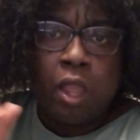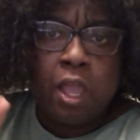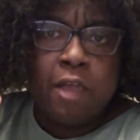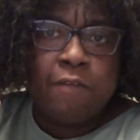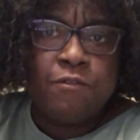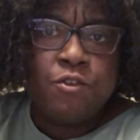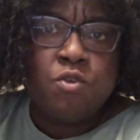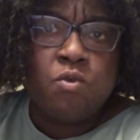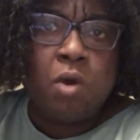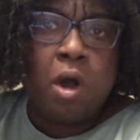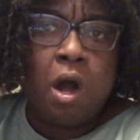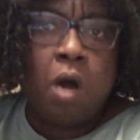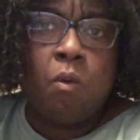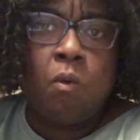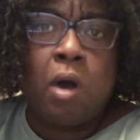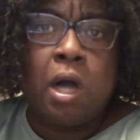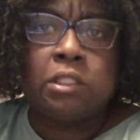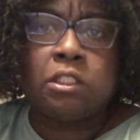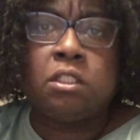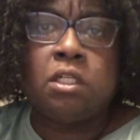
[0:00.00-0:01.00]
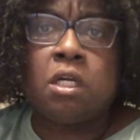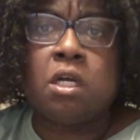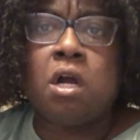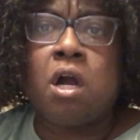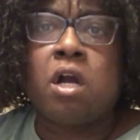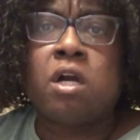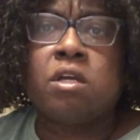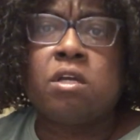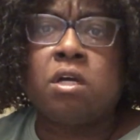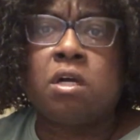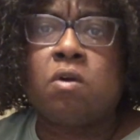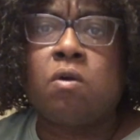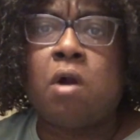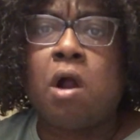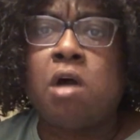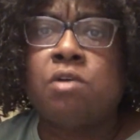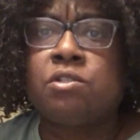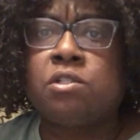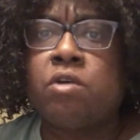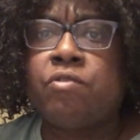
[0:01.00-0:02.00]
if you all watch LaGuardia
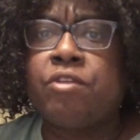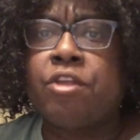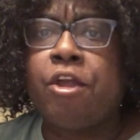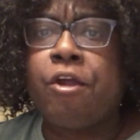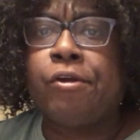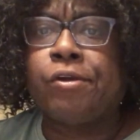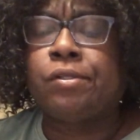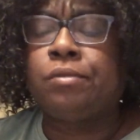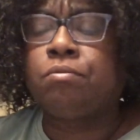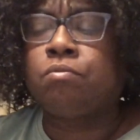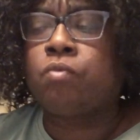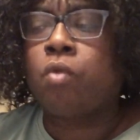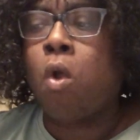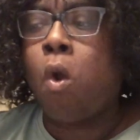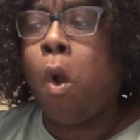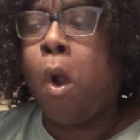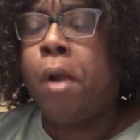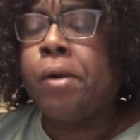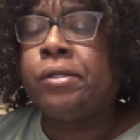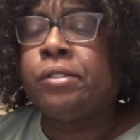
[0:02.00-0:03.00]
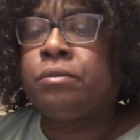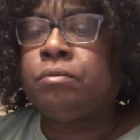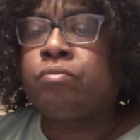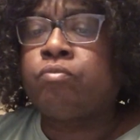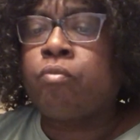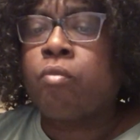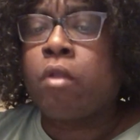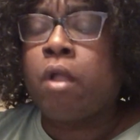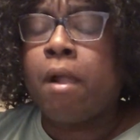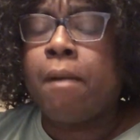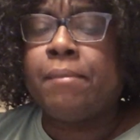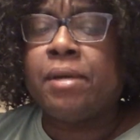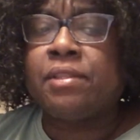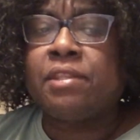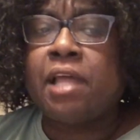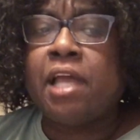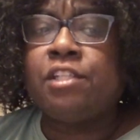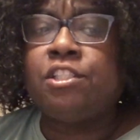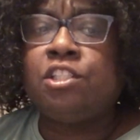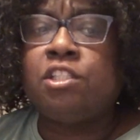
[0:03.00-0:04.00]
Cross on here,
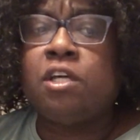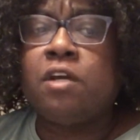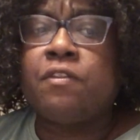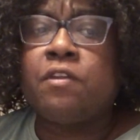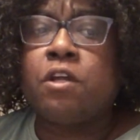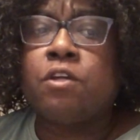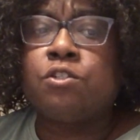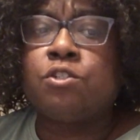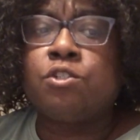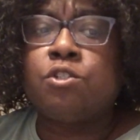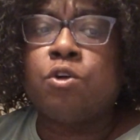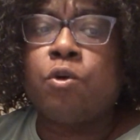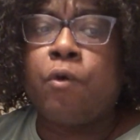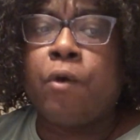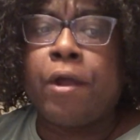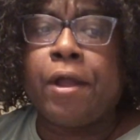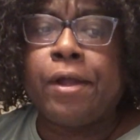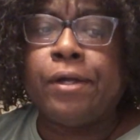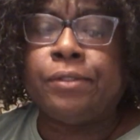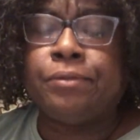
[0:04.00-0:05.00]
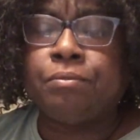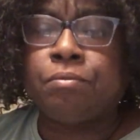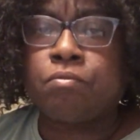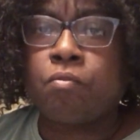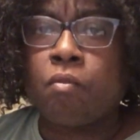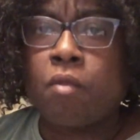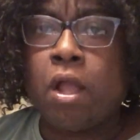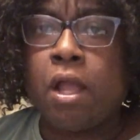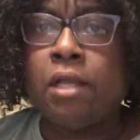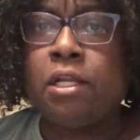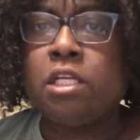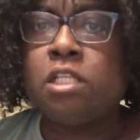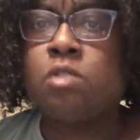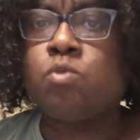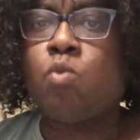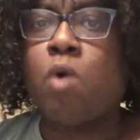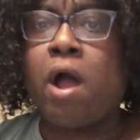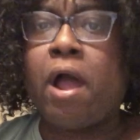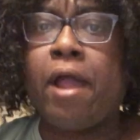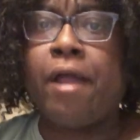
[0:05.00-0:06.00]
but they share their story. And
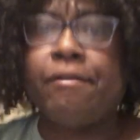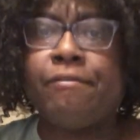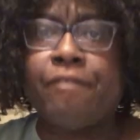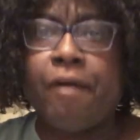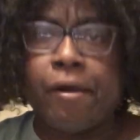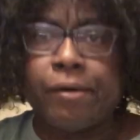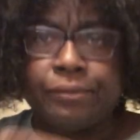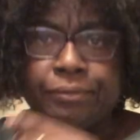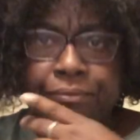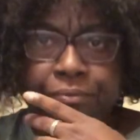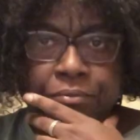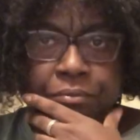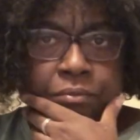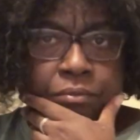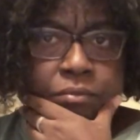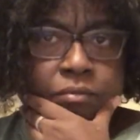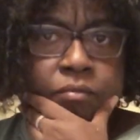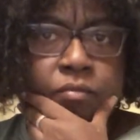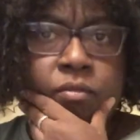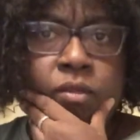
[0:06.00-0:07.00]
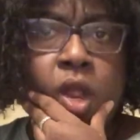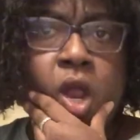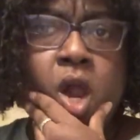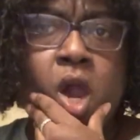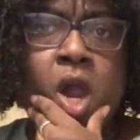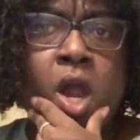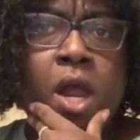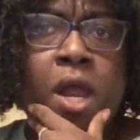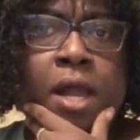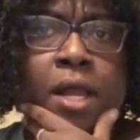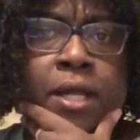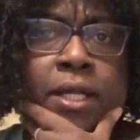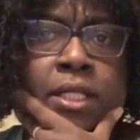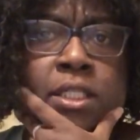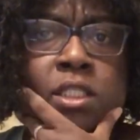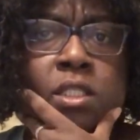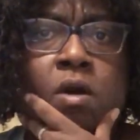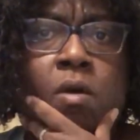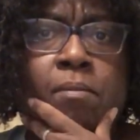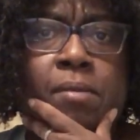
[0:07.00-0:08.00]
his wife
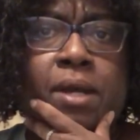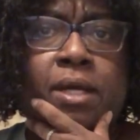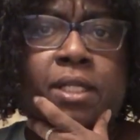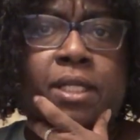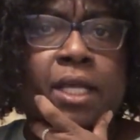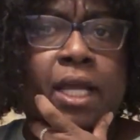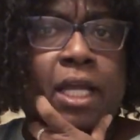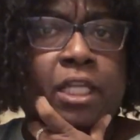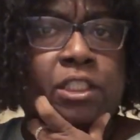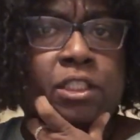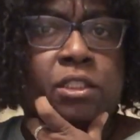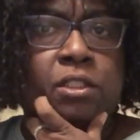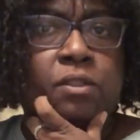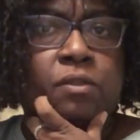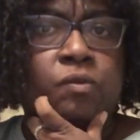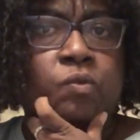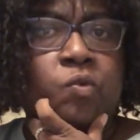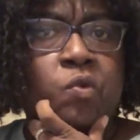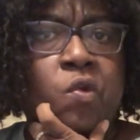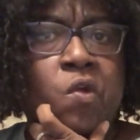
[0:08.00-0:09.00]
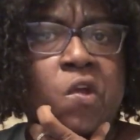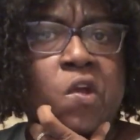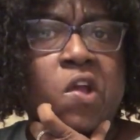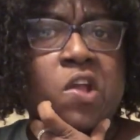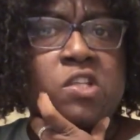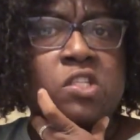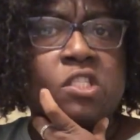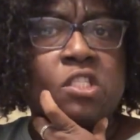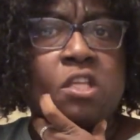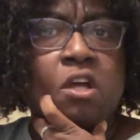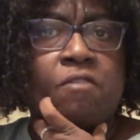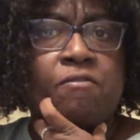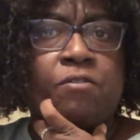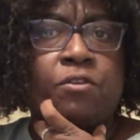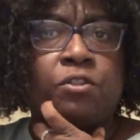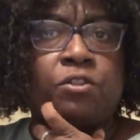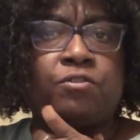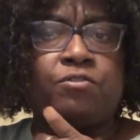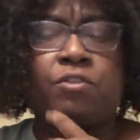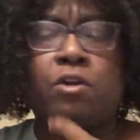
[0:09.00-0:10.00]
is on medication and
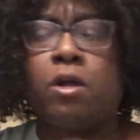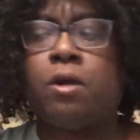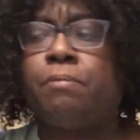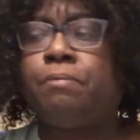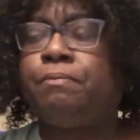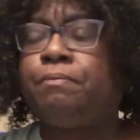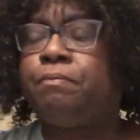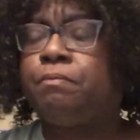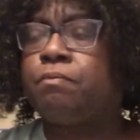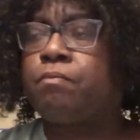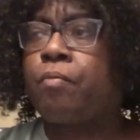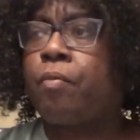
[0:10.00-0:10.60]
suffers from